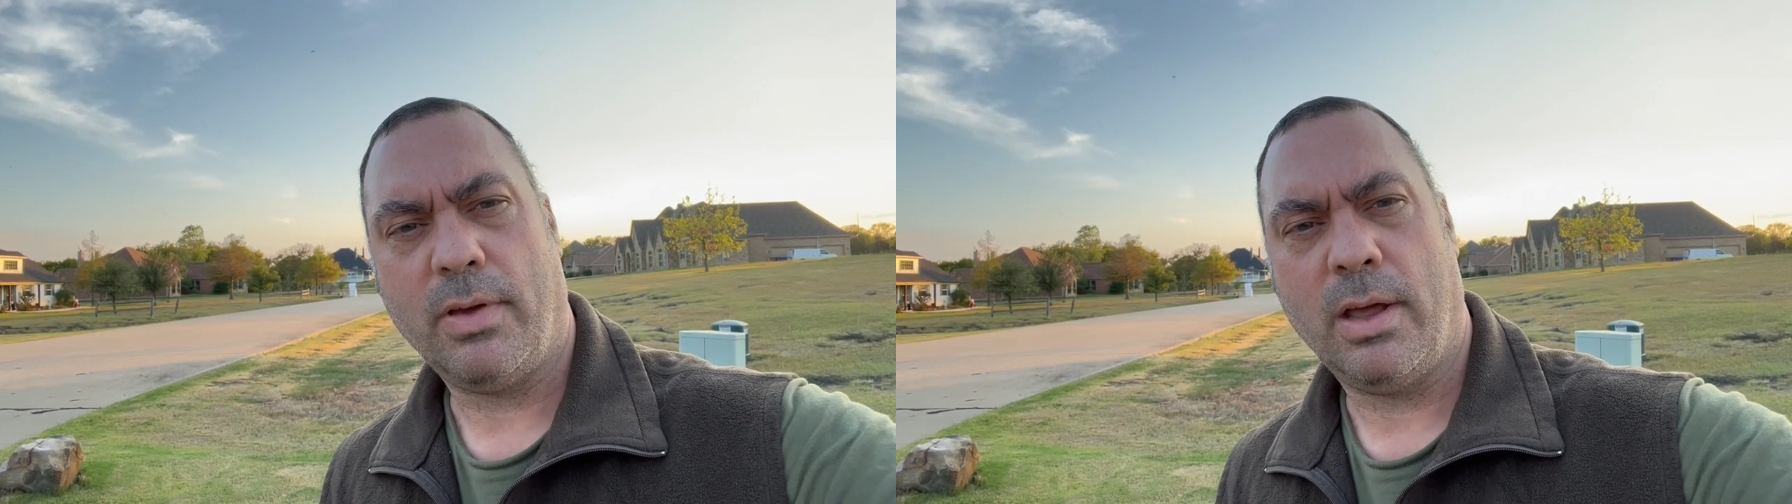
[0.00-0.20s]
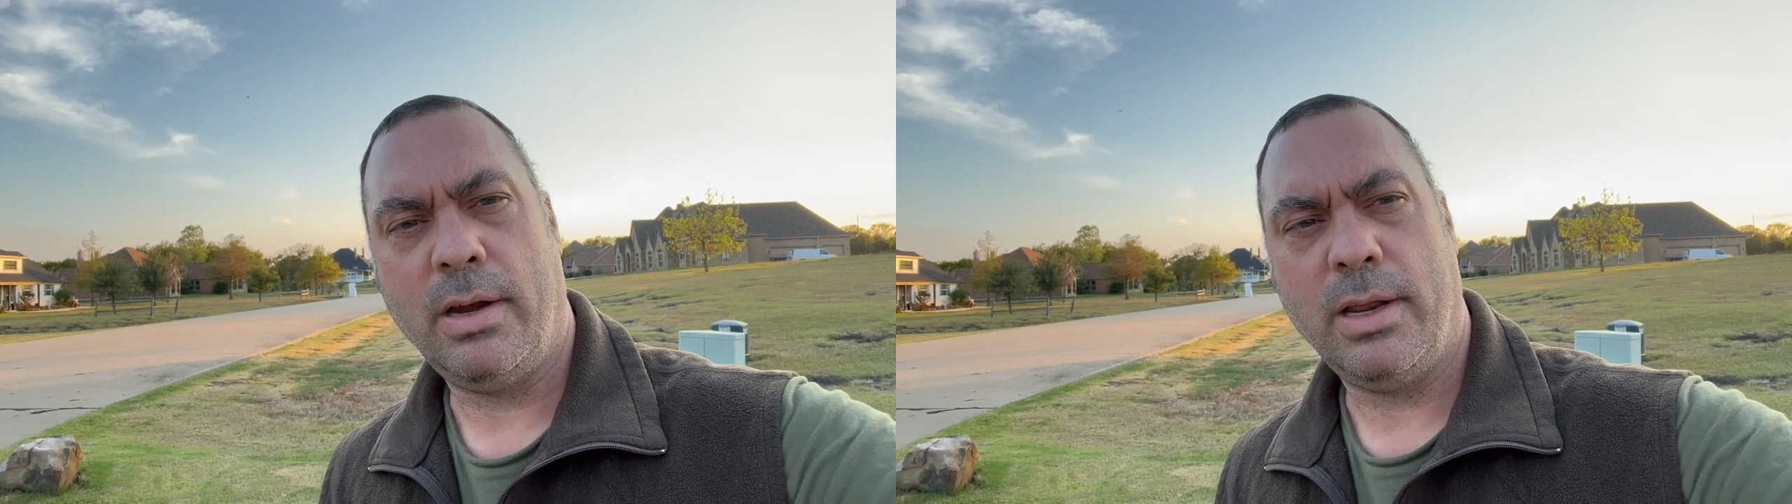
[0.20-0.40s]

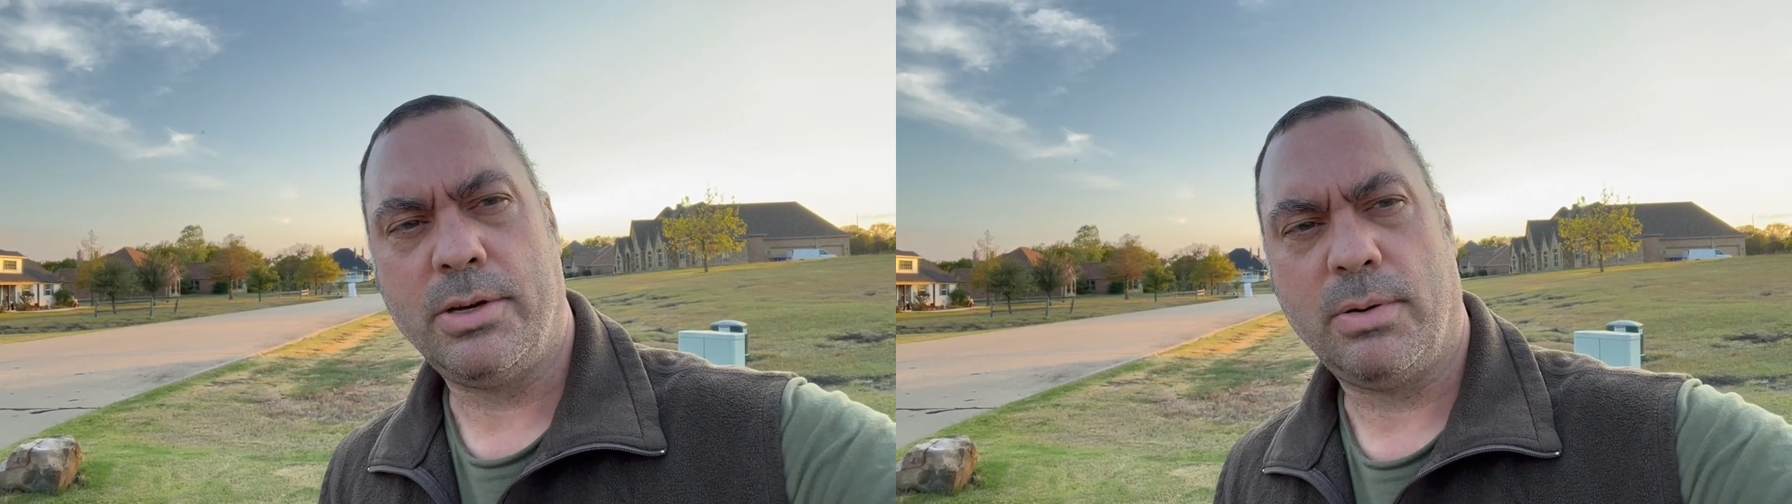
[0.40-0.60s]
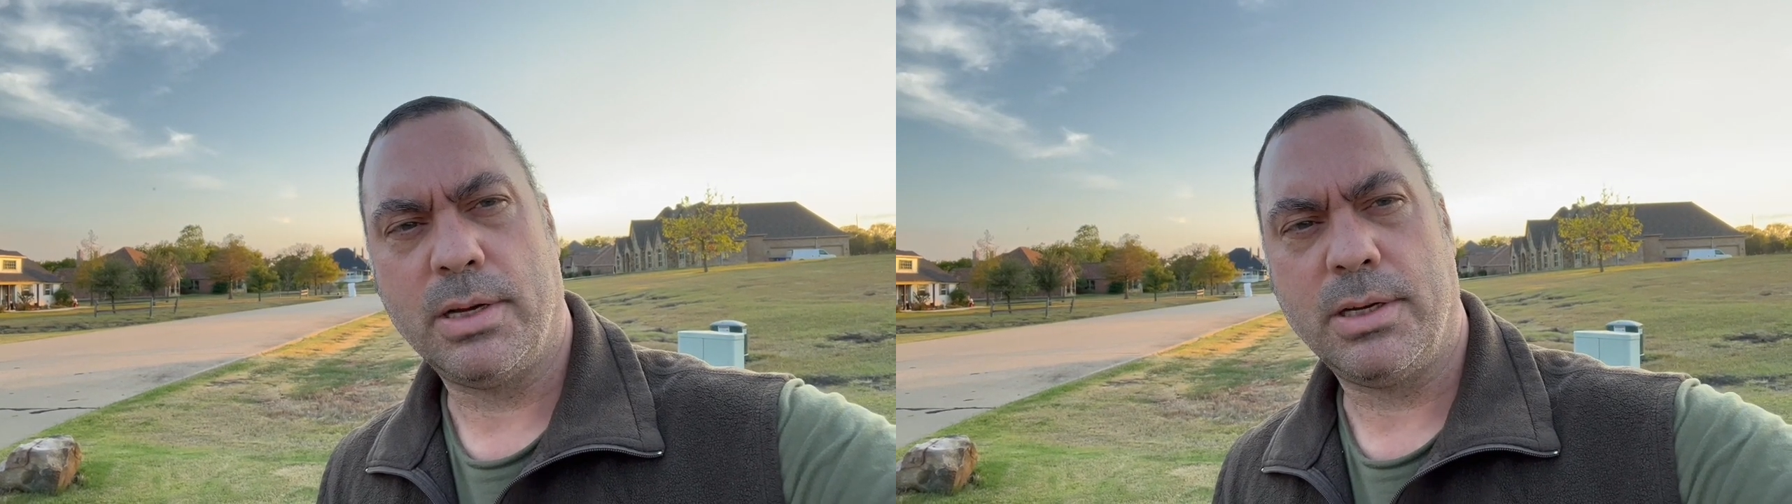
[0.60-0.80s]
an
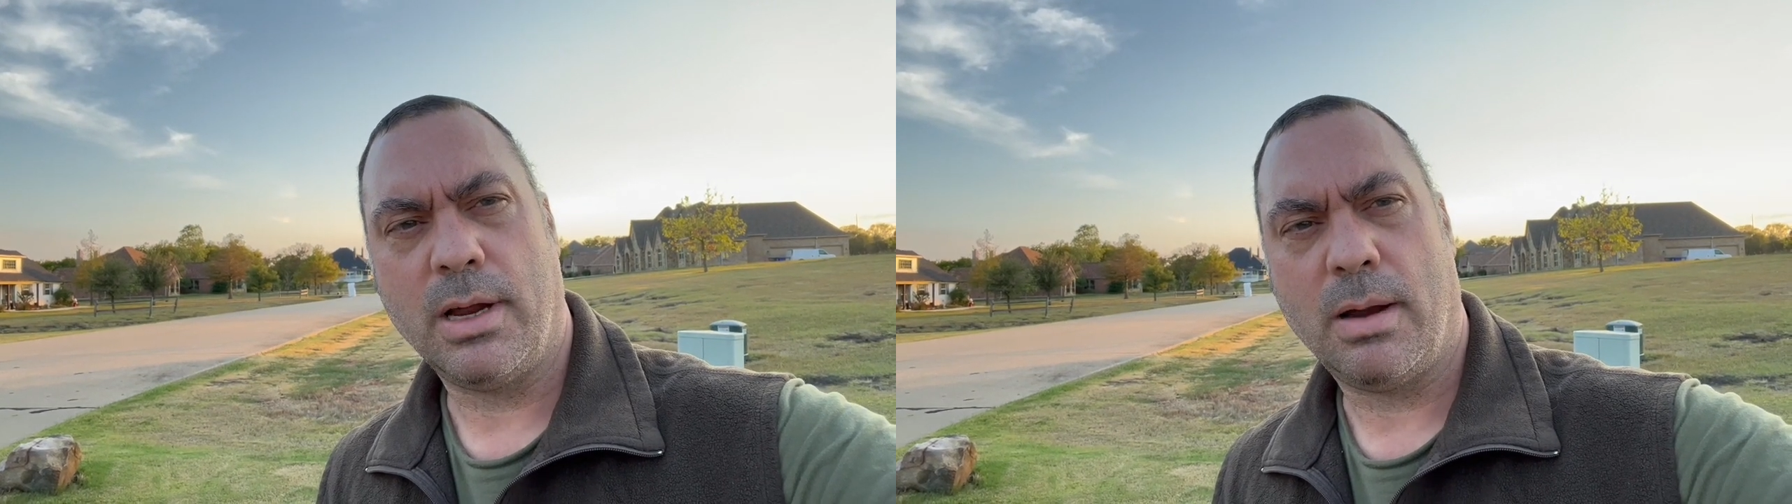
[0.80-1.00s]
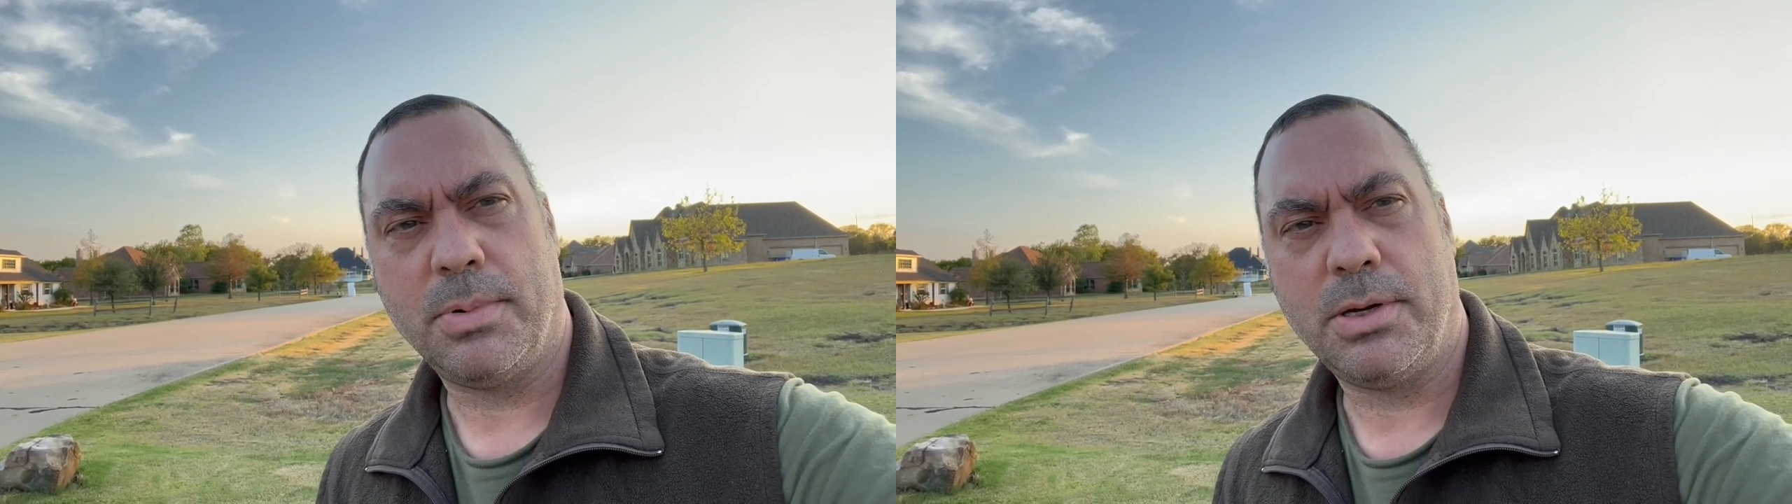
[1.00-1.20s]
interesting
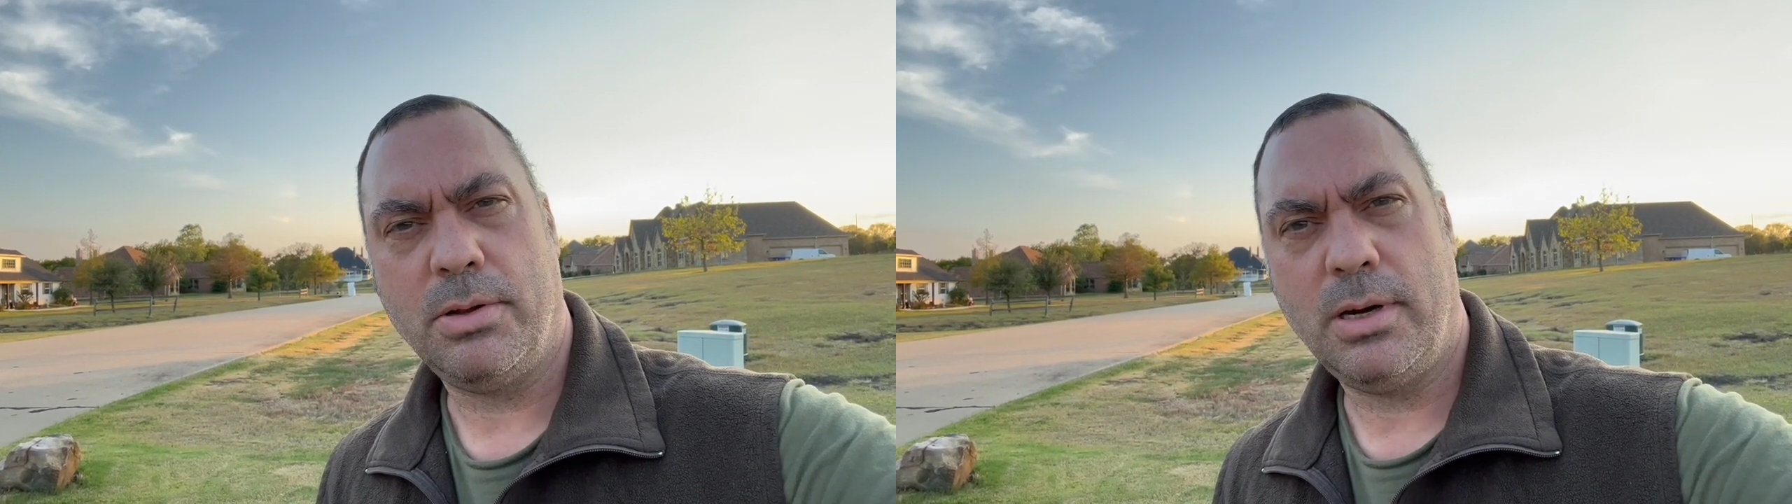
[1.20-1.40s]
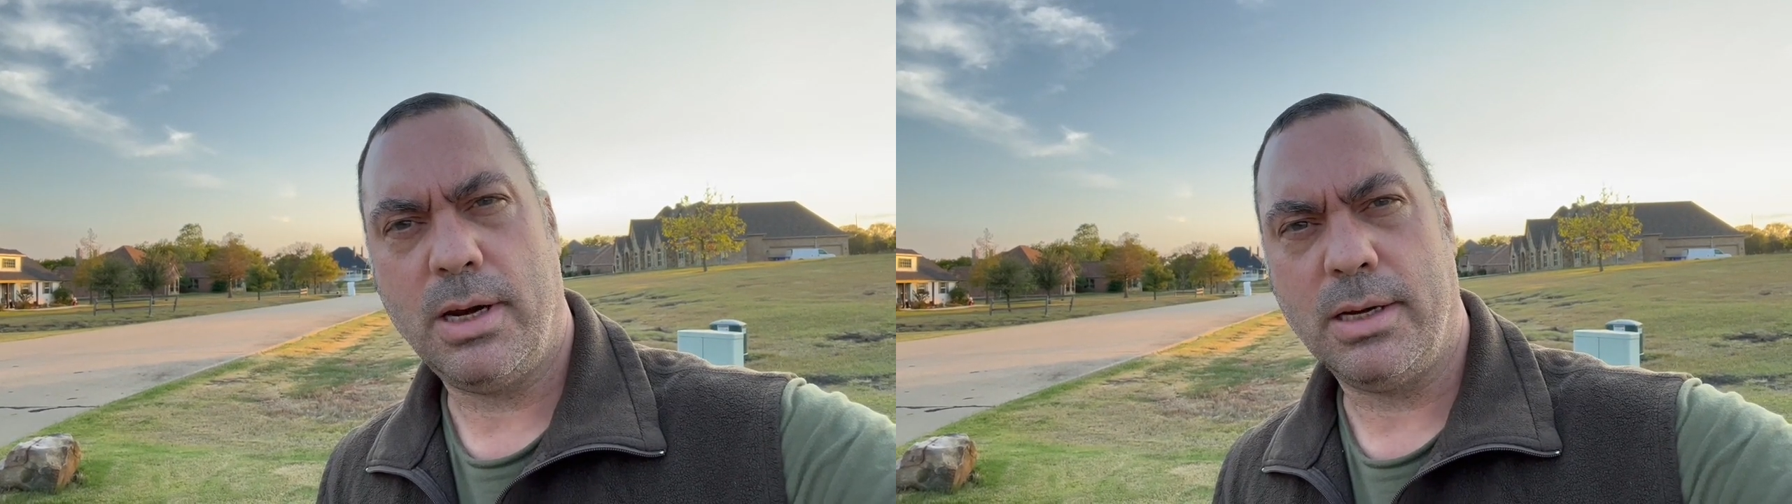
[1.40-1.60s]

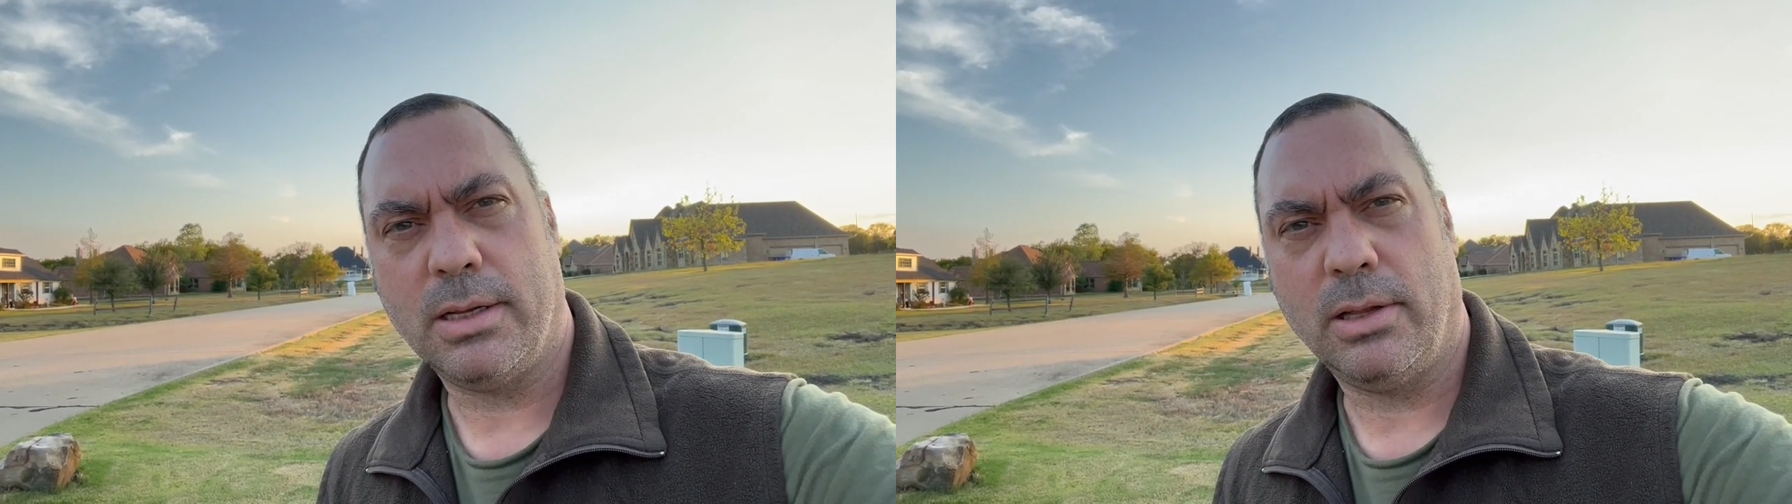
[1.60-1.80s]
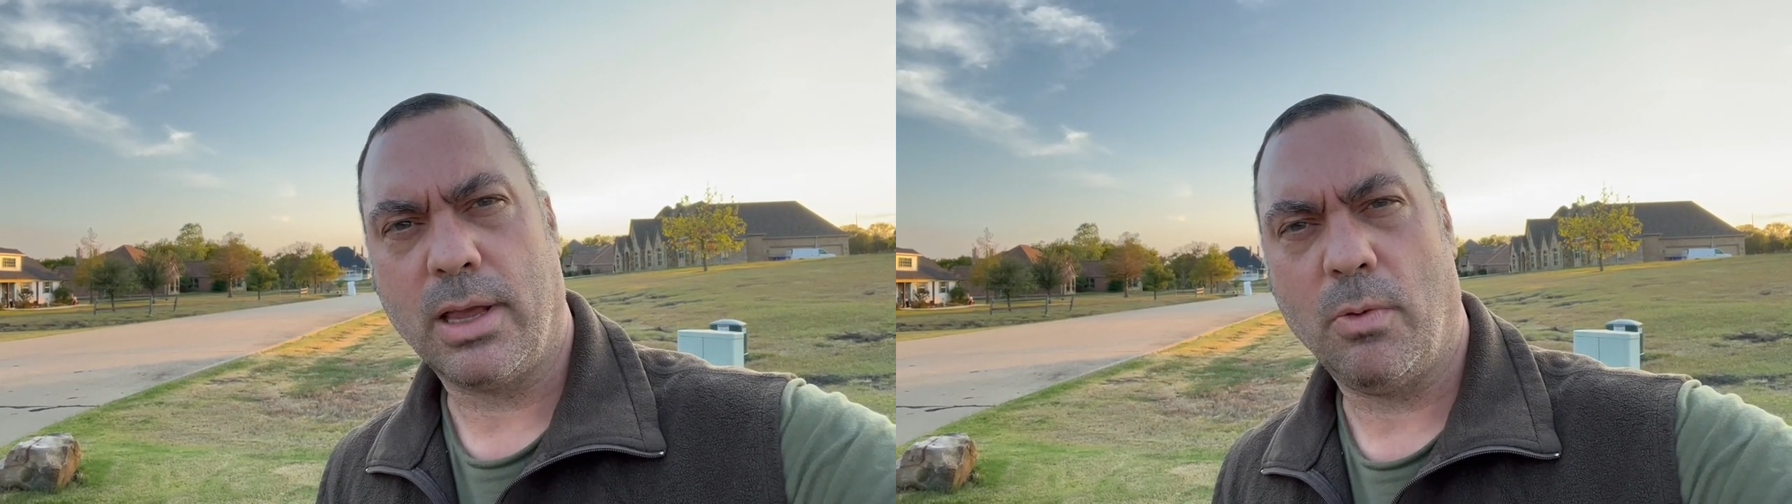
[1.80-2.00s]
opportunity to look